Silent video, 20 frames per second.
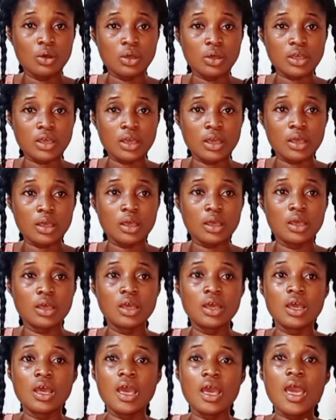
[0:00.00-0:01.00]
Okay,
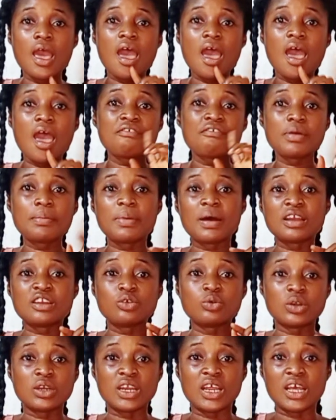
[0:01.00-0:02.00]

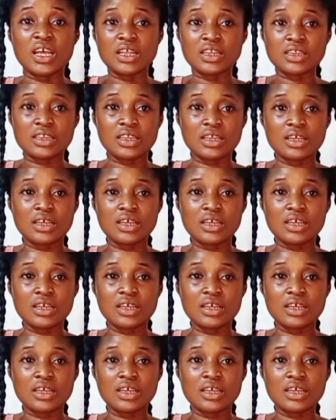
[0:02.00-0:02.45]
everybody on earth